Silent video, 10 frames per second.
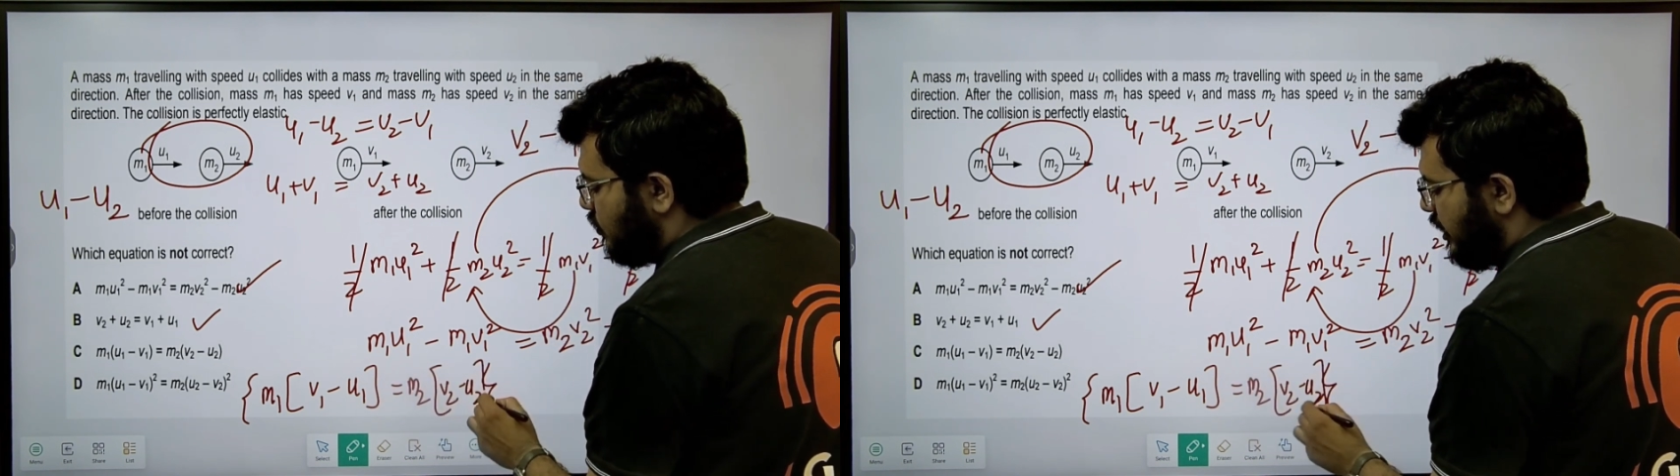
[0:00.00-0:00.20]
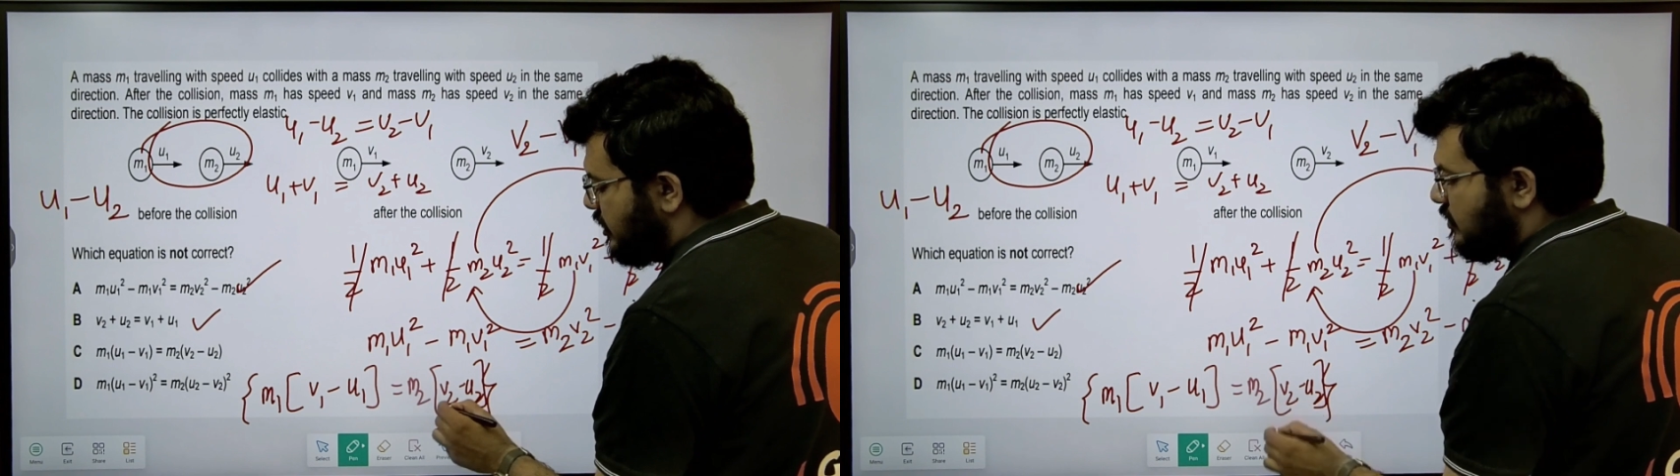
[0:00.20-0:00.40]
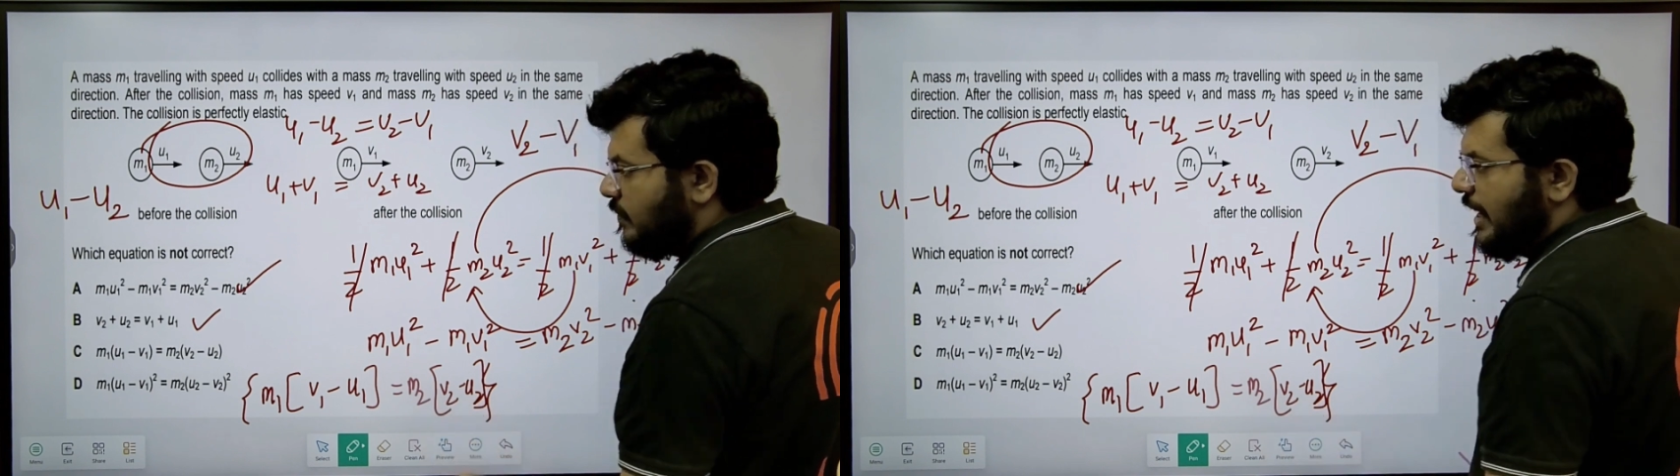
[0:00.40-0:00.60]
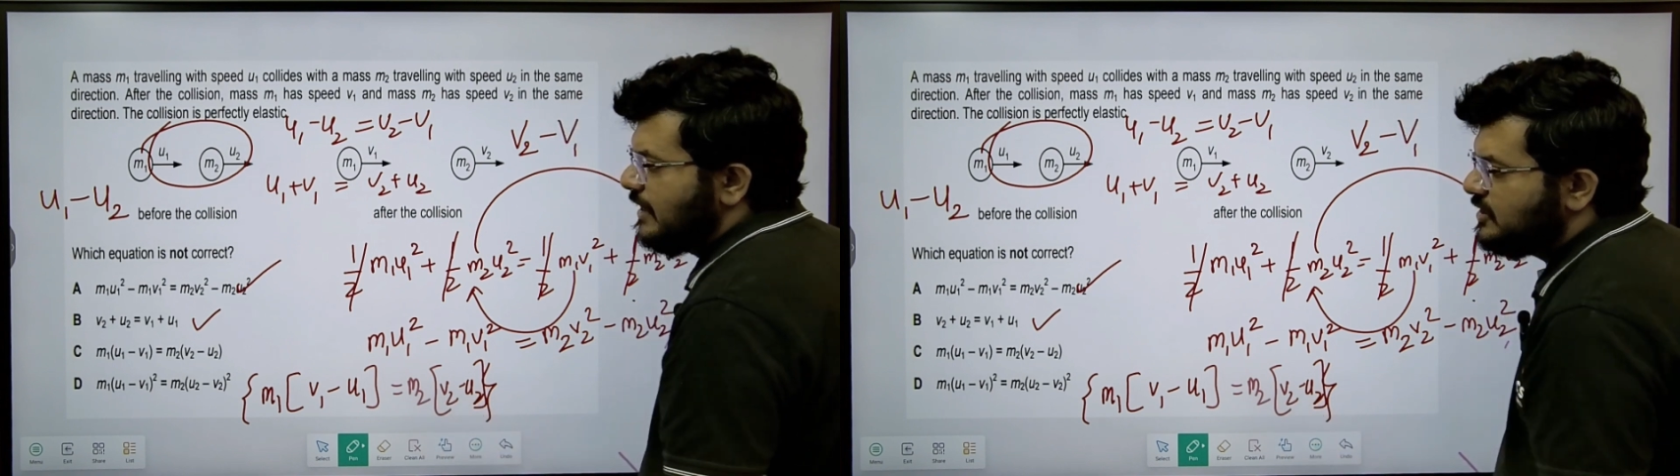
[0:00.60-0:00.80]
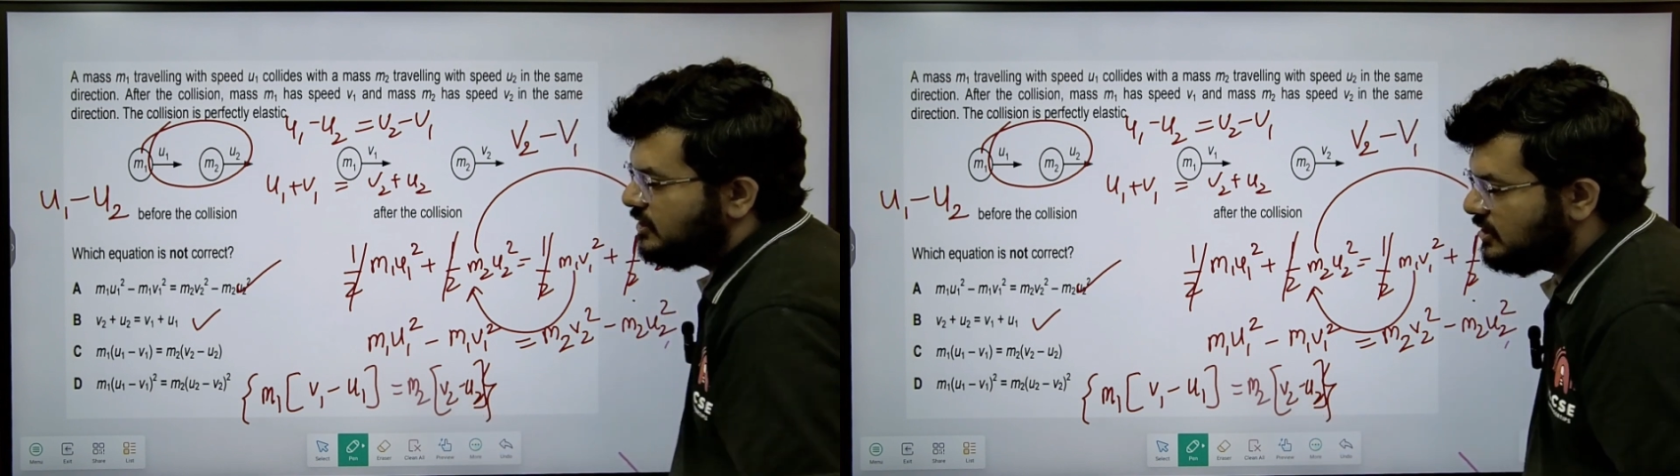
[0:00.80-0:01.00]
Let's match
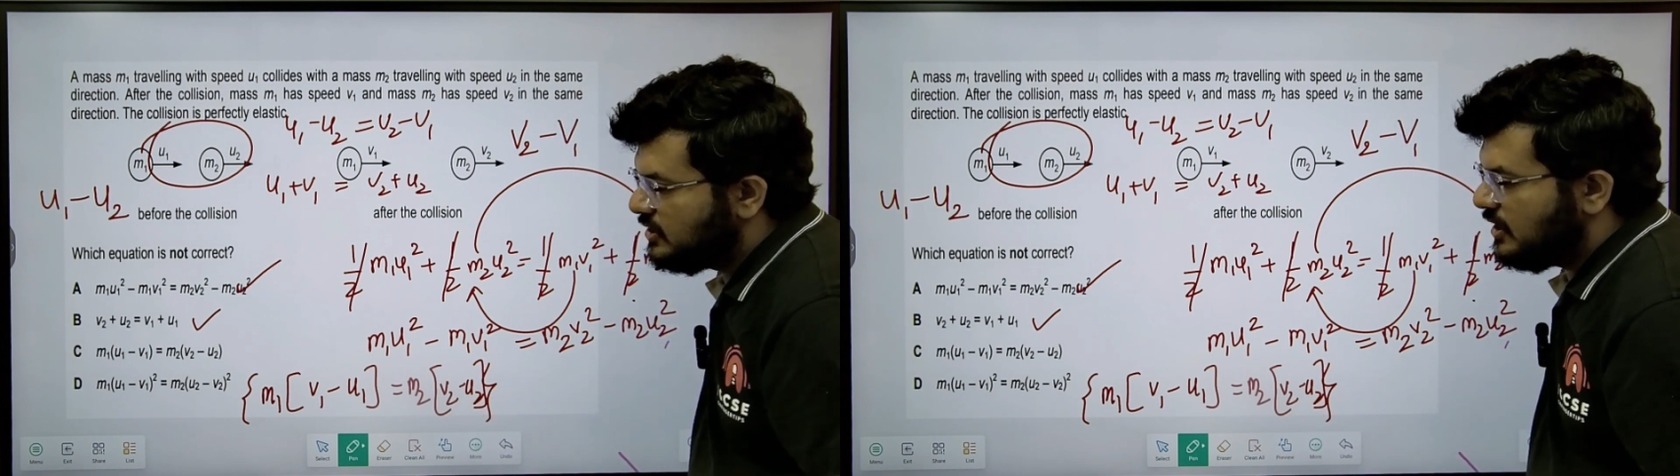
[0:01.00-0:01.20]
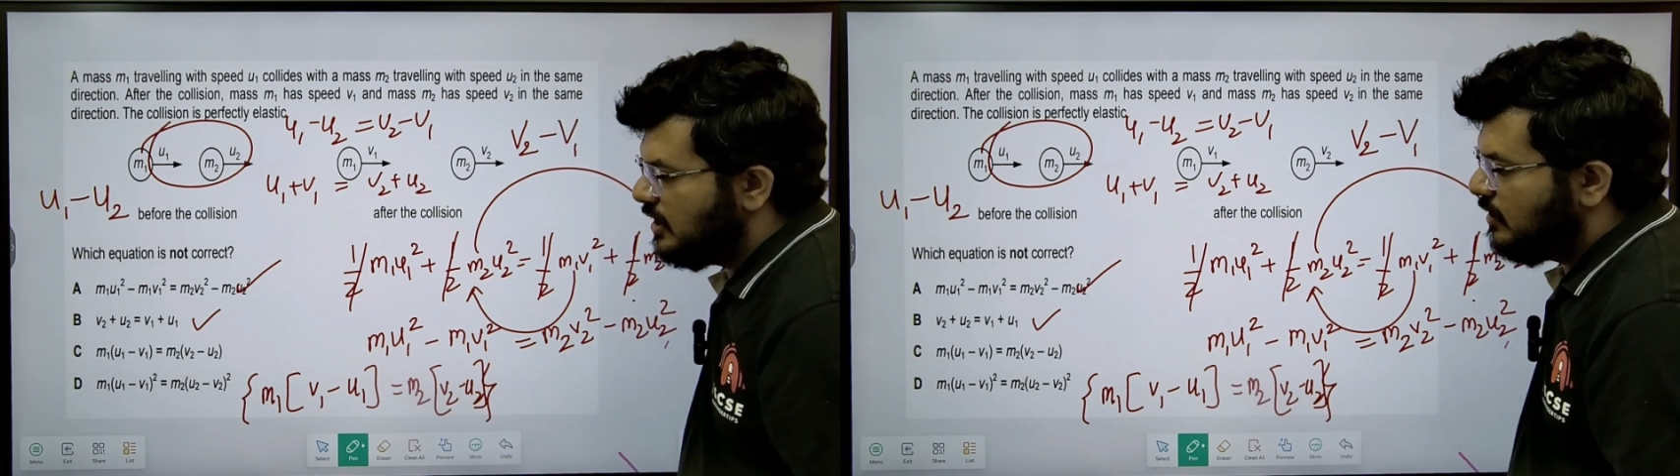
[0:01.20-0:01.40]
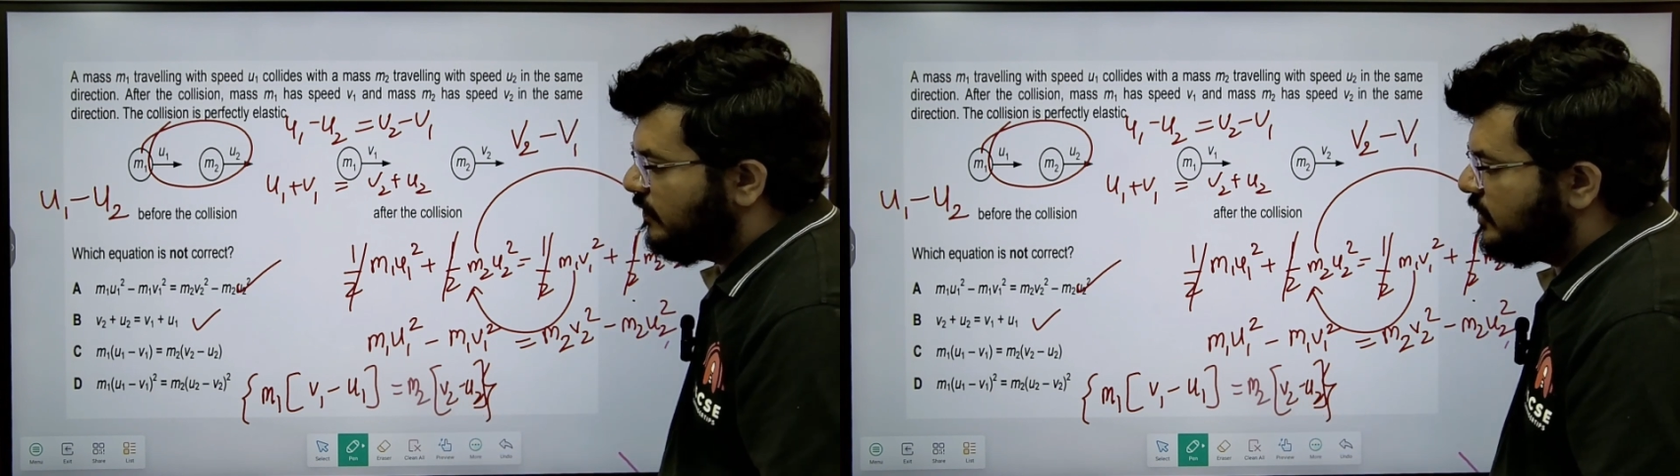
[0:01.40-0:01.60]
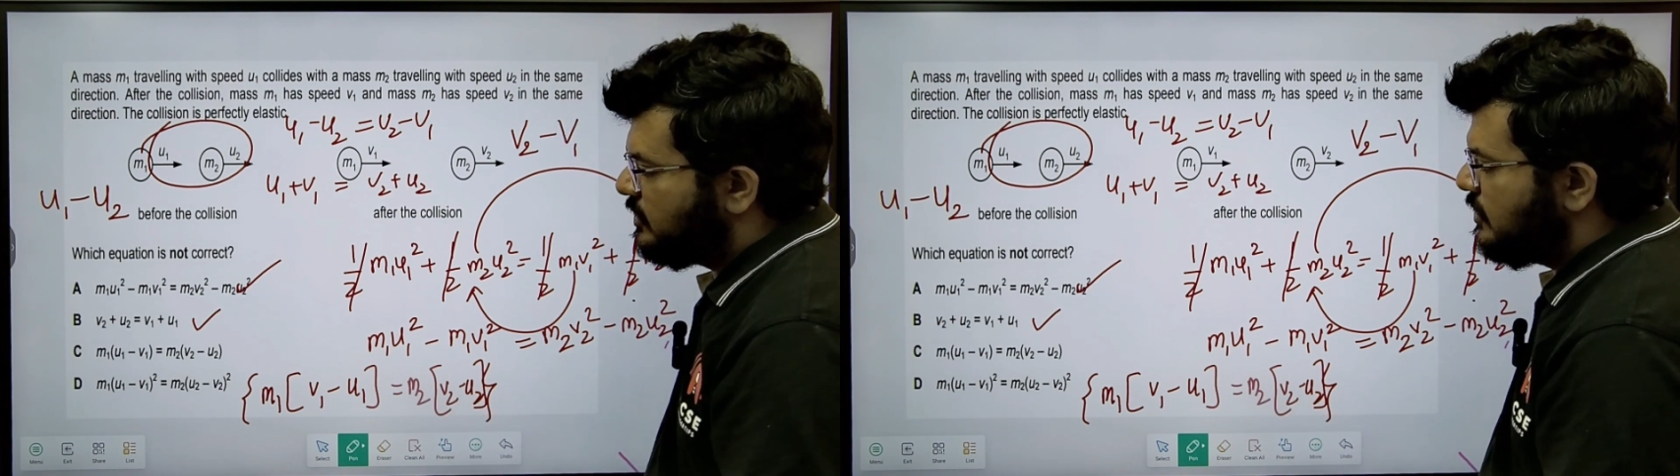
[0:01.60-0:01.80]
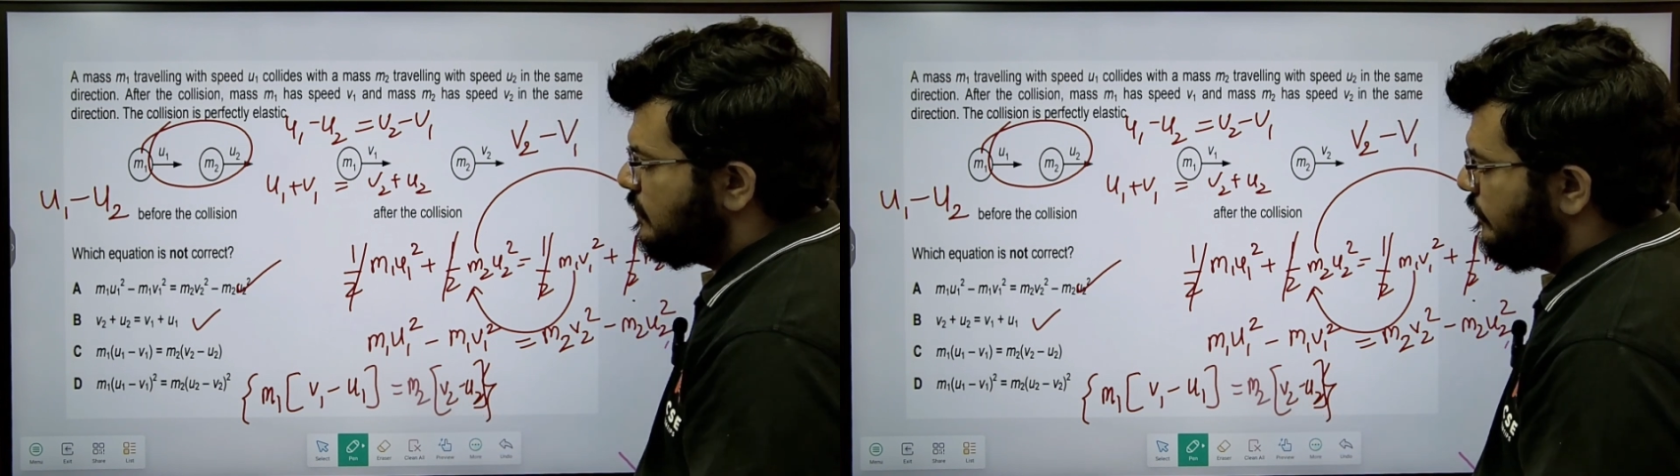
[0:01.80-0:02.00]
this equation.